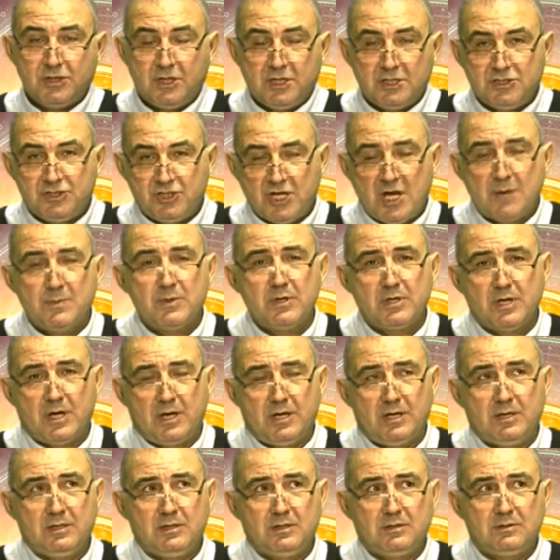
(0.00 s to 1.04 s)

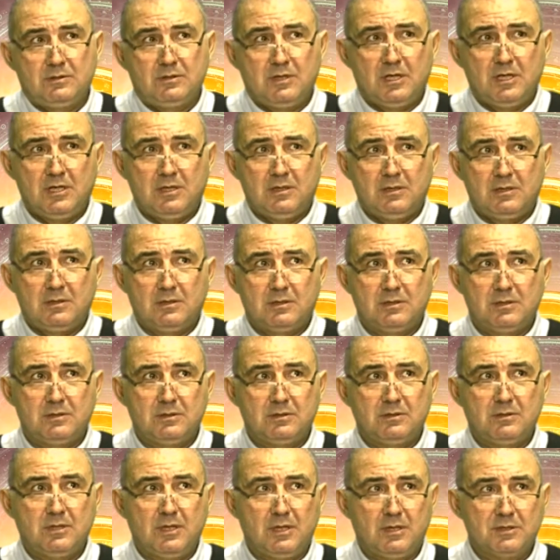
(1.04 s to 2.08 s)
Gemini, they
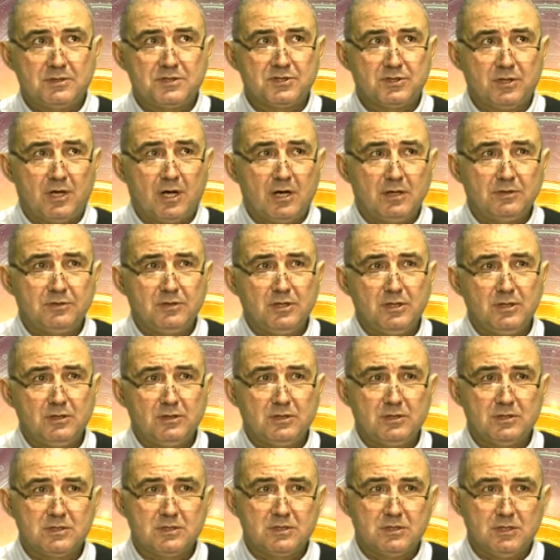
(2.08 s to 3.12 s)
are starting
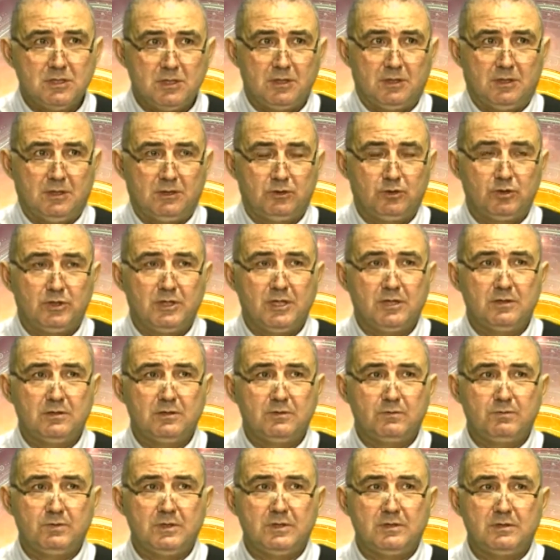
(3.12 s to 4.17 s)
this year
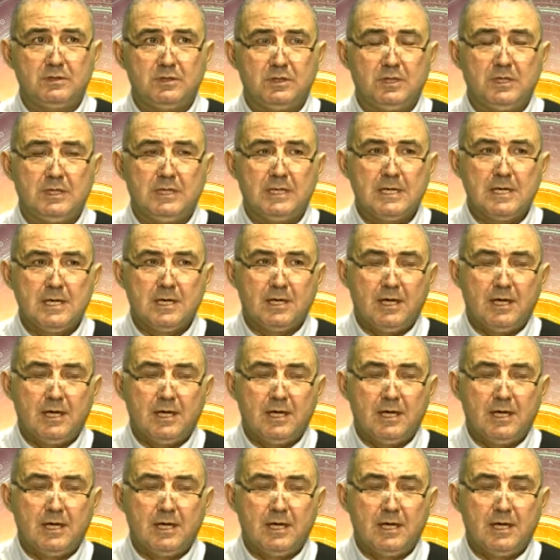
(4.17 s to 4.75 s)
together with the